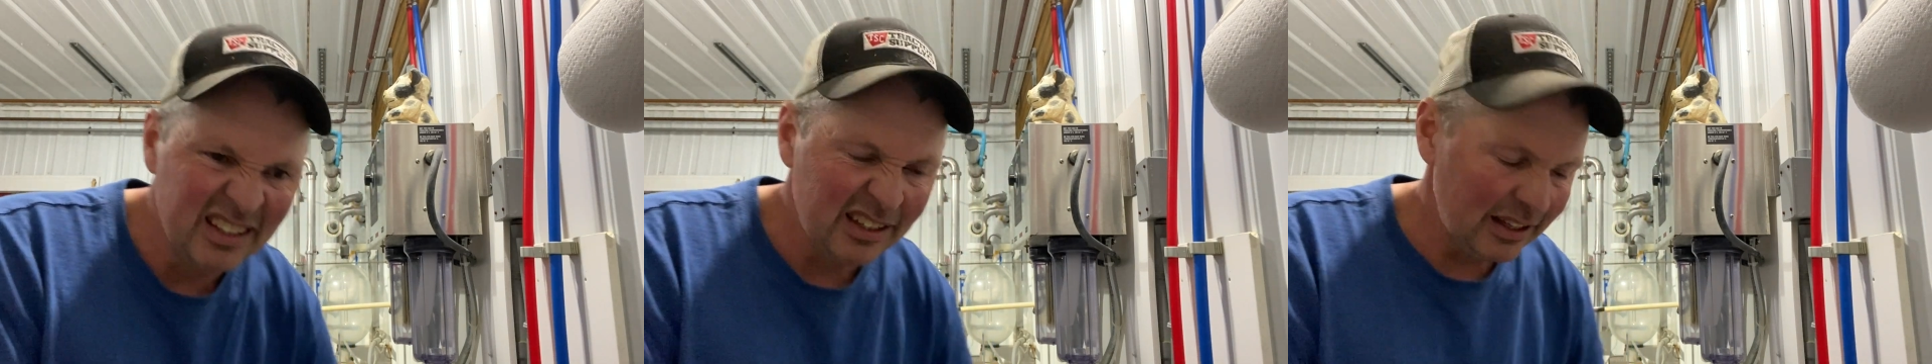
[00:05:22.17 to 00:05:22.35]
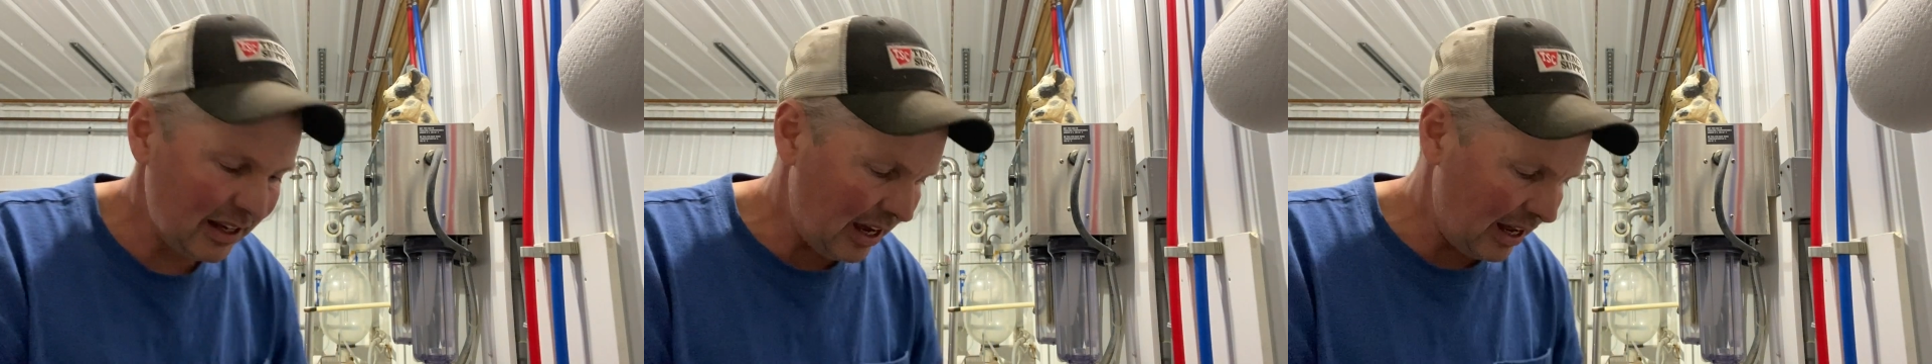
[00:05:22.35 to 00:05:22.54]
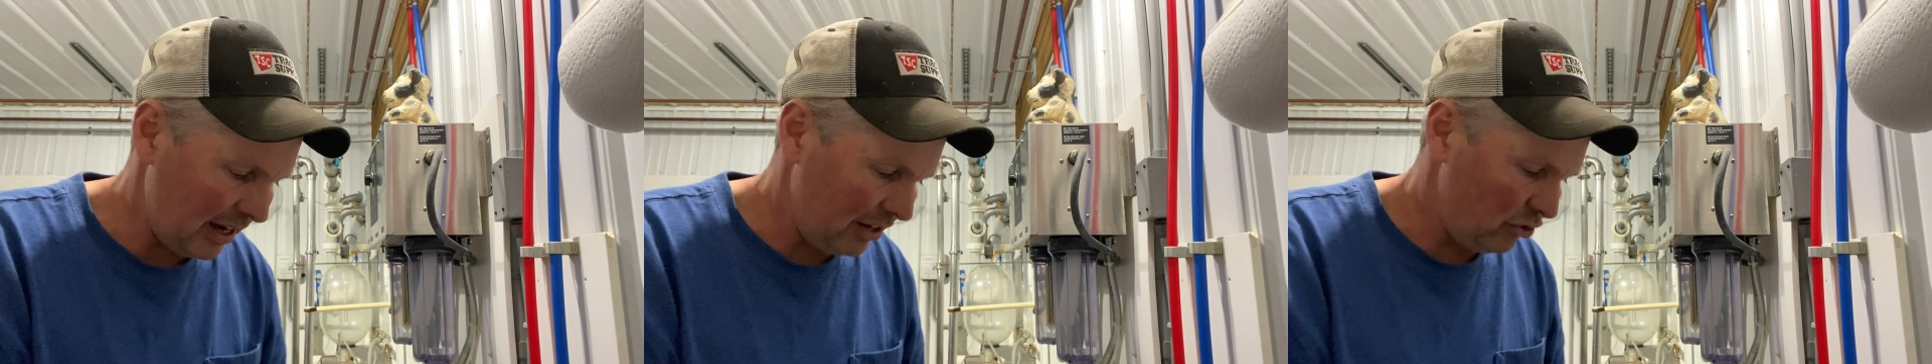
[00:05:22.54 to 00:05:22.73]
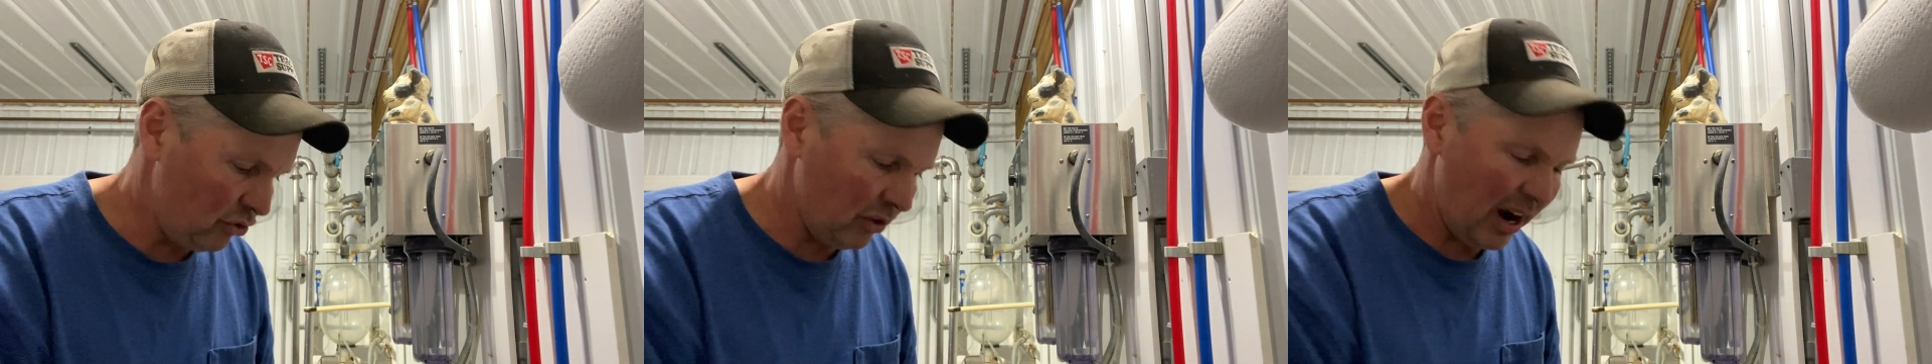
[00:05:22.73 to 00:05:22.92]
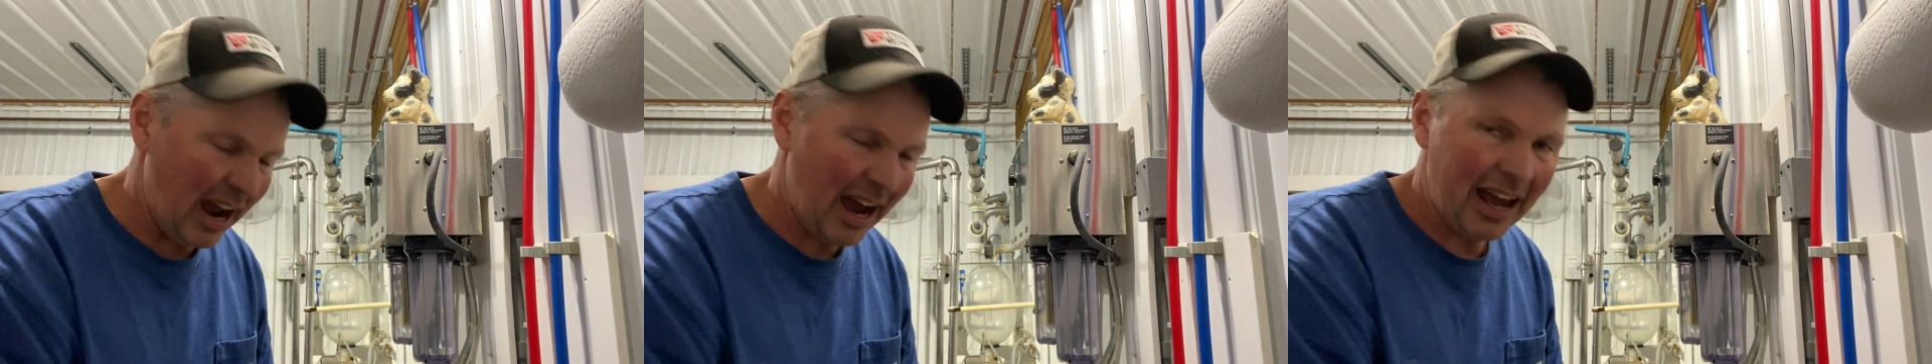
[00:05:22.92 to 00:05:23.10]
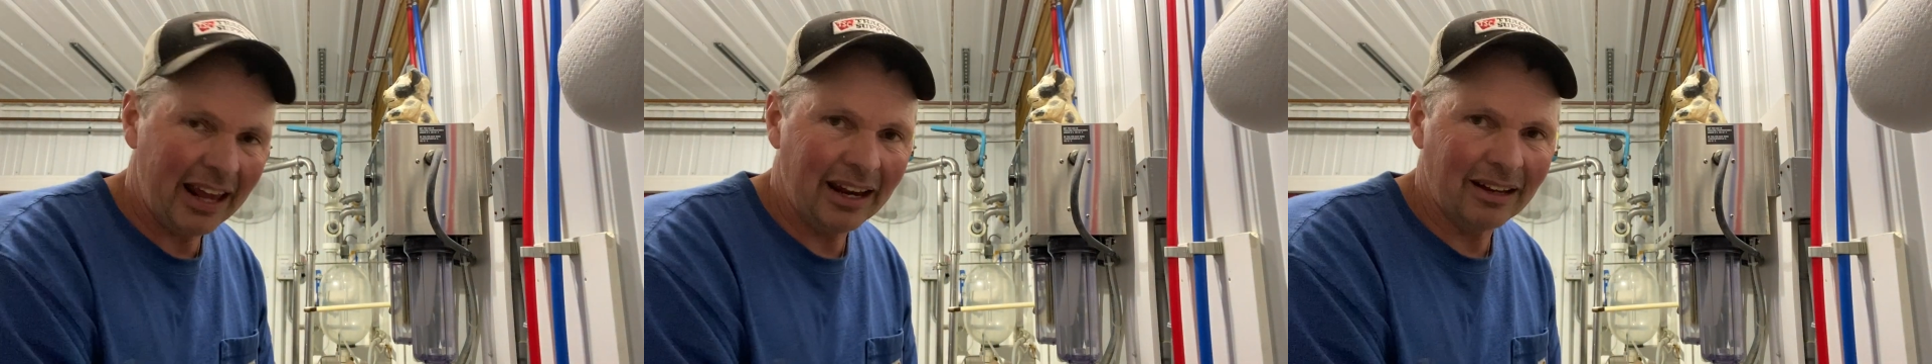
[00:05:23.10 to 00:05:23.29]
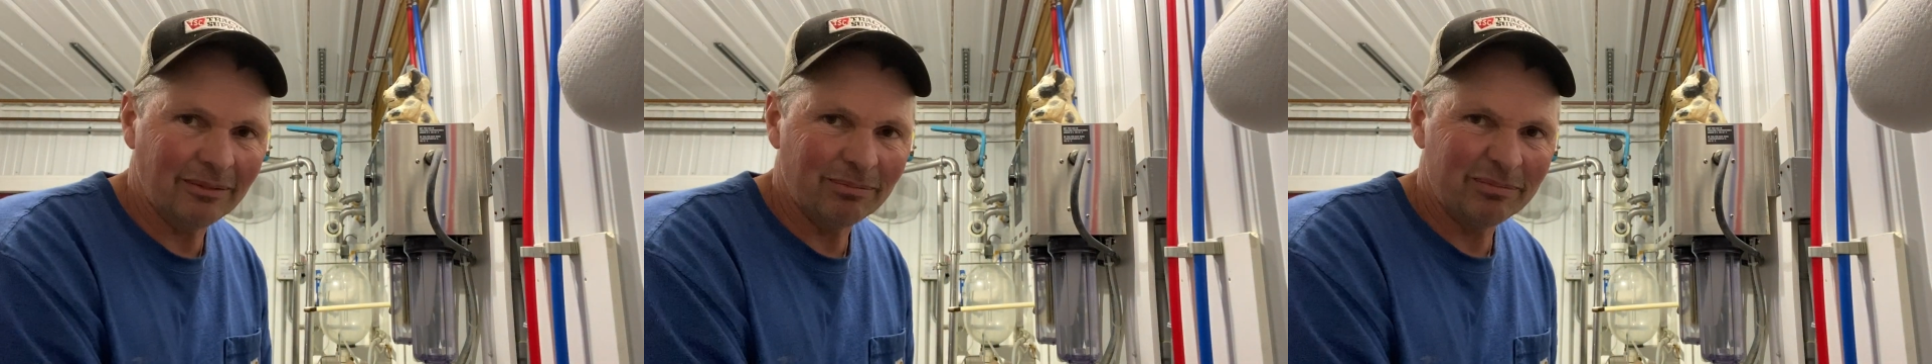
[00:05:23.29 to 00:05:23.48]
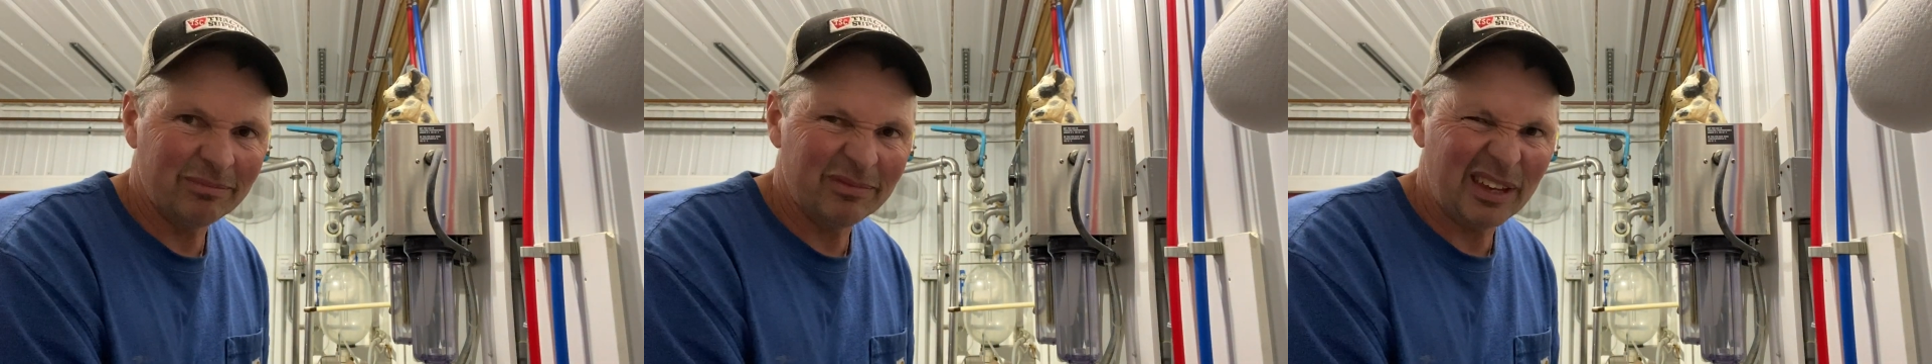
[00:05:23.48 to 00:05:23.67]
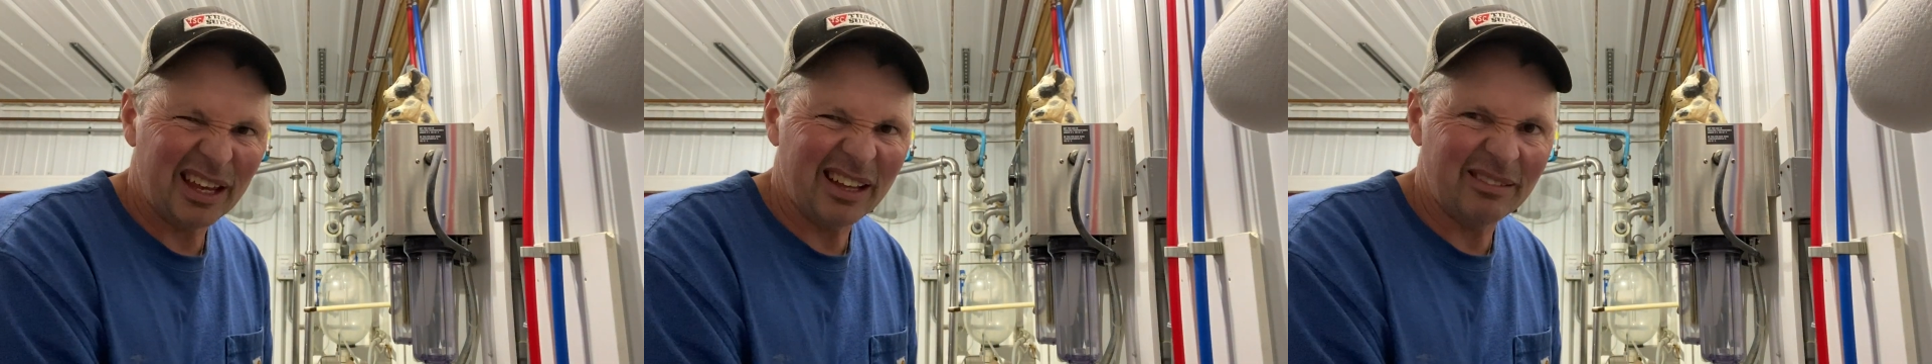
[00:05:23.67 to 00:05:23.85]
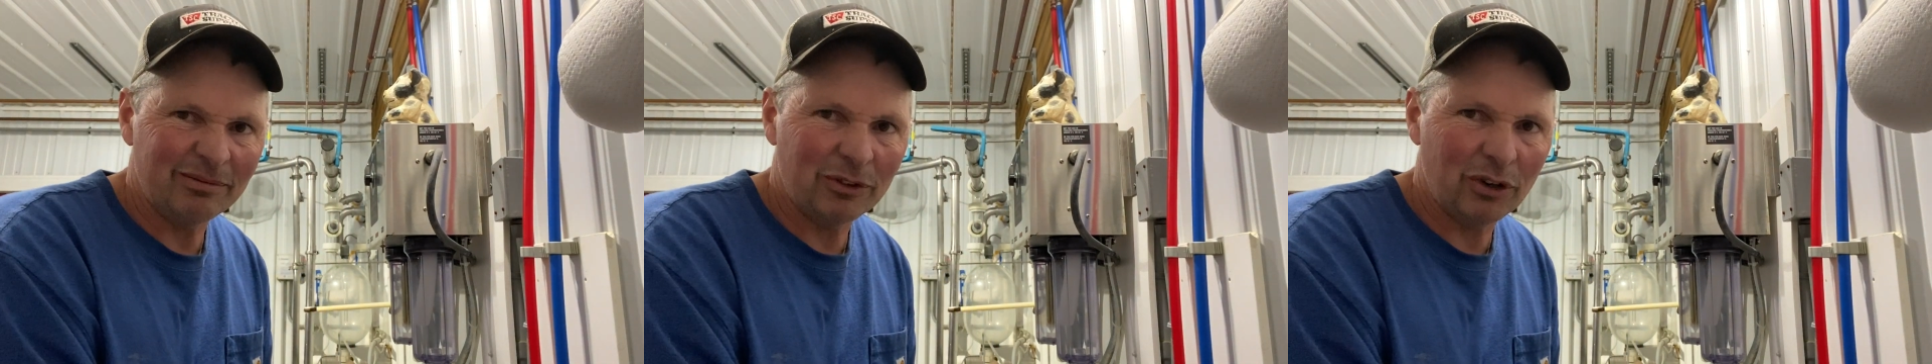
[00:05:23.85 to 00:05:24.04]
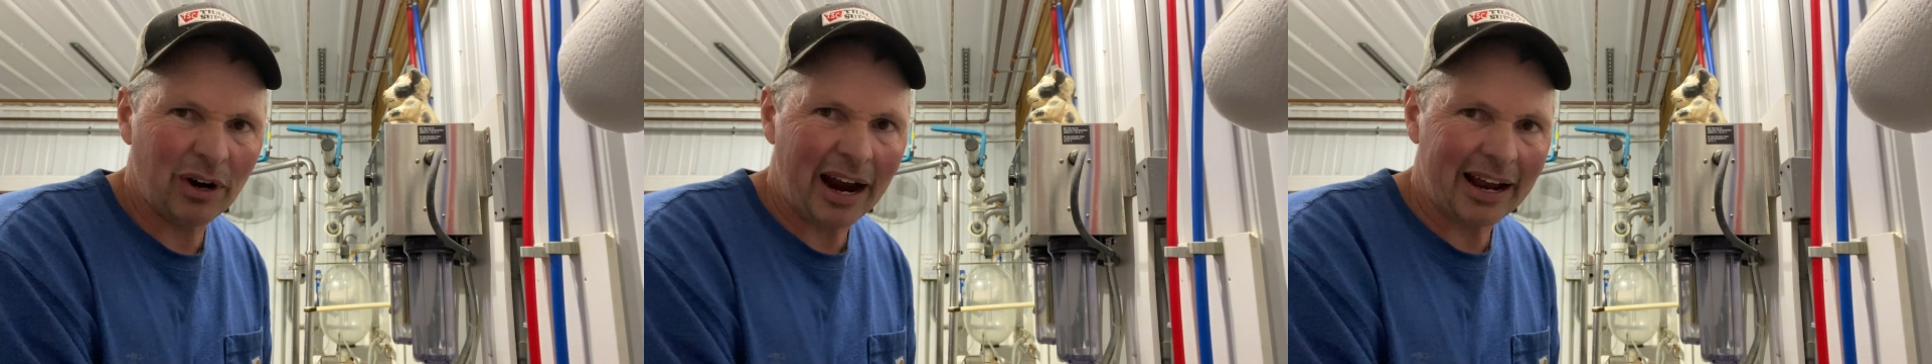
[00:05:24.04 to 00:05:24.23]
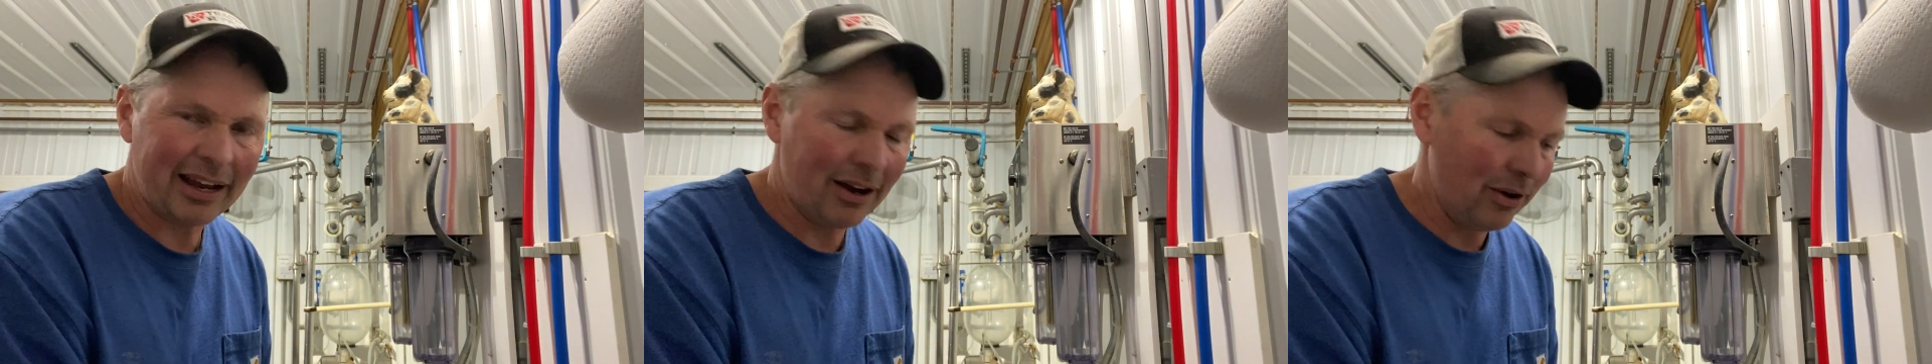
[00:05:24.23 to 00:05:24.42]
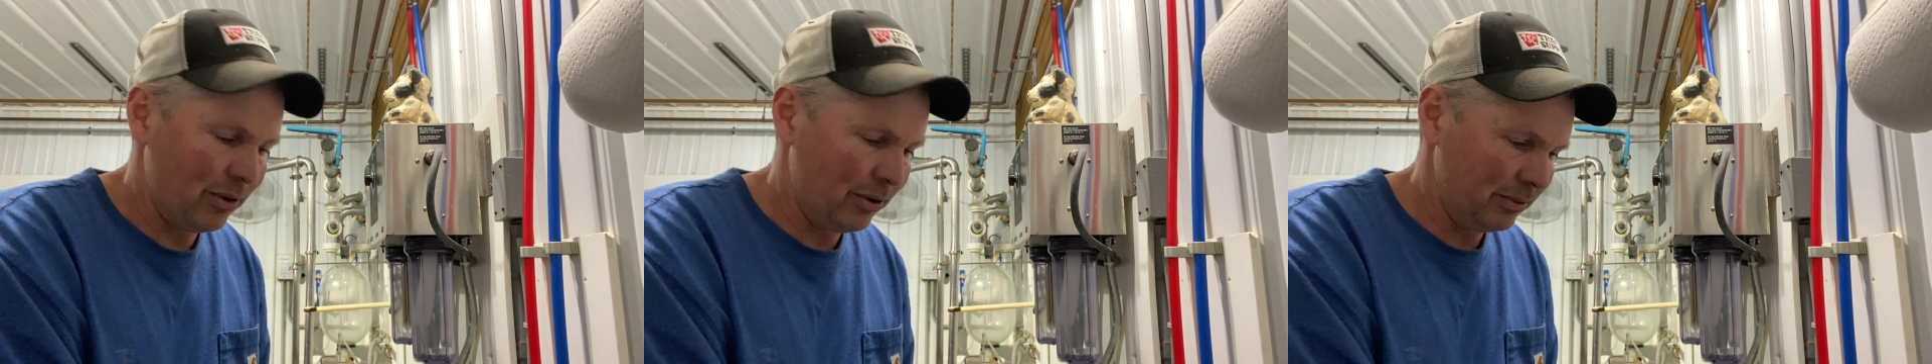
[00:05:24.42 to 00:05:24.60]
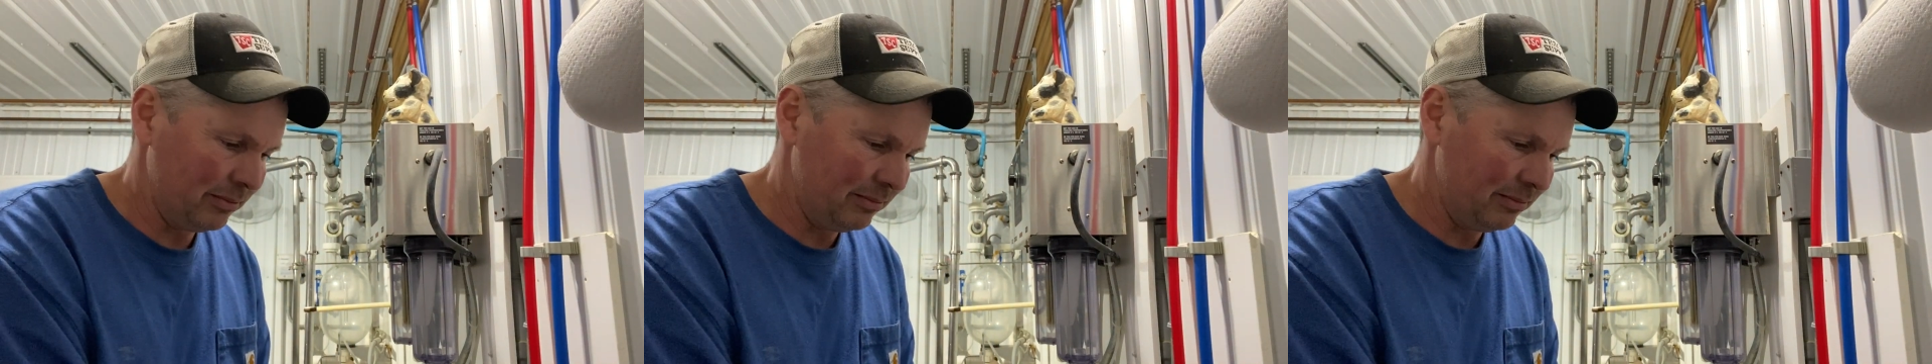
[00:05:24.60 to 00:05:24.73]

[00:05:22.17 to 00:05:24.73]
kind of dried and they crack and